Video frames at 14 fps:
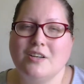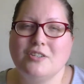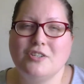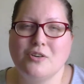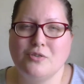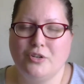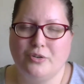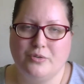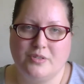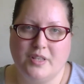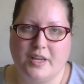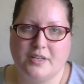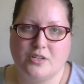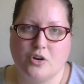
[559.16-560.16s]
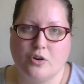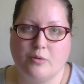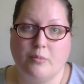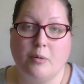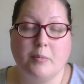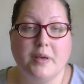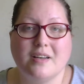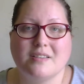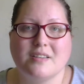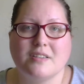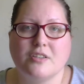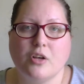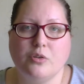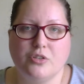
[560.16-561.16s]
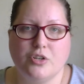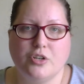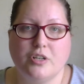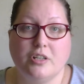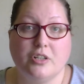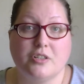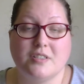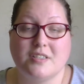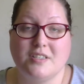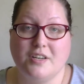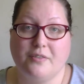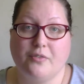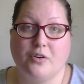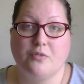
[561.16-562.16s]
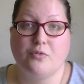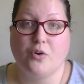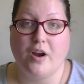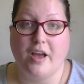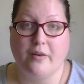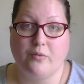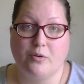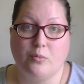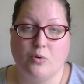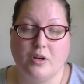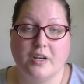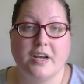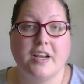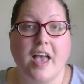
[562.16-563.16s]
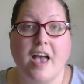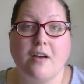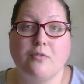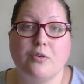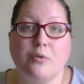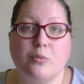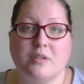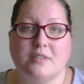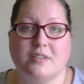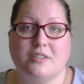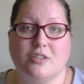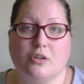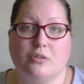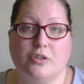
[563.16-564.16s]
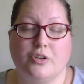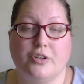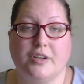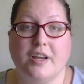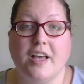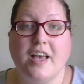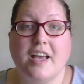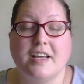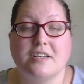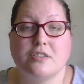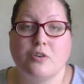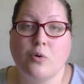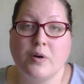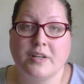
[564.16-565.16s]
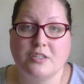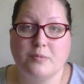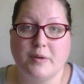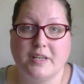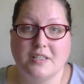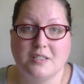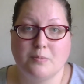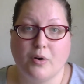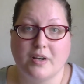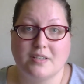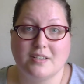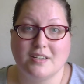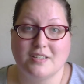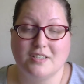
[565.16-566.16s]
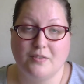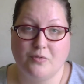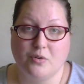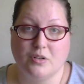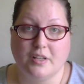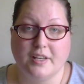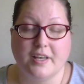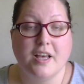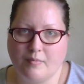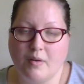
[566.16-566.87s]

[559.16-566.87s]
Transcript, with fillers: Don't use that term, because adulthood looks different for everyone, and everyone's adulthood is going to be expressed differently.